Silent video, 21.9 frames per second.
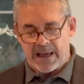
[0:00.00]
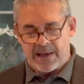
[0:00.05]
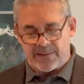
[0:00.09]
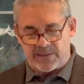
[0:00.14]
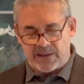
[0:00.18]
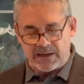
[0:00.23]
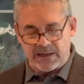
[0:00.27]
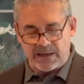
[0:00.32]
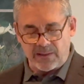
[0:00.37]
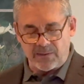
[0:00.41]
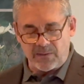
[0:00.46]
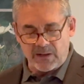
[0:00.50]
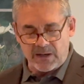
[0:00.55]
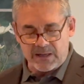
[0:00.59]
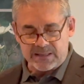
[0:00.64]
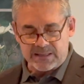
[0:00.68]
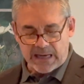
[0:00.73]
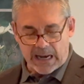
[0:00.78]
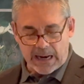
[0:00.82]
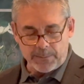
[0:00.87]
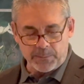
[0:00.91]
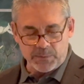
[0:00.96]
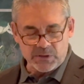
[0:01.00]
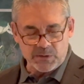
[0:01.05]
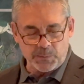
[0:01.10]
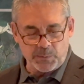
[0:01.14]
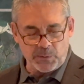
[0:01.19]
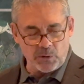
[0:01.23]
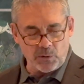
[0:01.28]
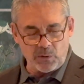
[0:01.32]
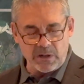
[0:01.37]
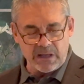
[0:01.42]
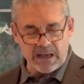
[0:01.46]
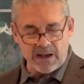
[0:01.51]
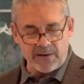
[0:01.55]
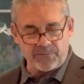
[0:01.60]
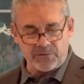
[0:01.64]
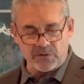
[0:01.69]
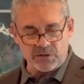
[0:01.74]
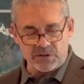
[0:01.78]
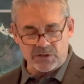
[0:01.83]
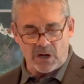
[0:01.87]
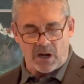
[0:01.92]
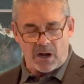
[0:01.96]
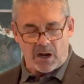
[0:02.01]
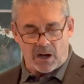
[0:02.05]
than did the disciples' puny efforts